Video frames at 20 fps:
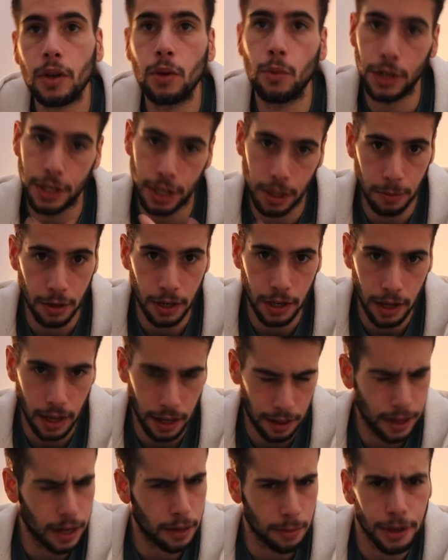which I
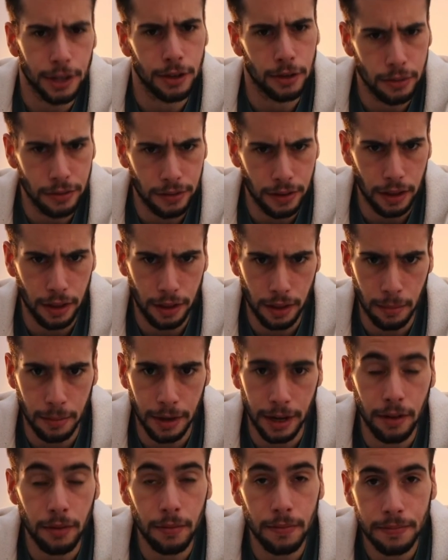think I'm gonna use for the
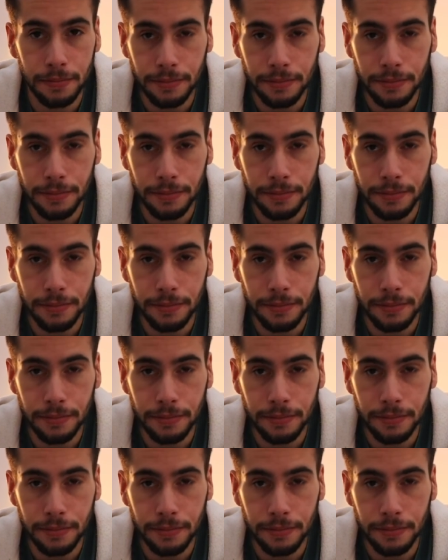thumbnail,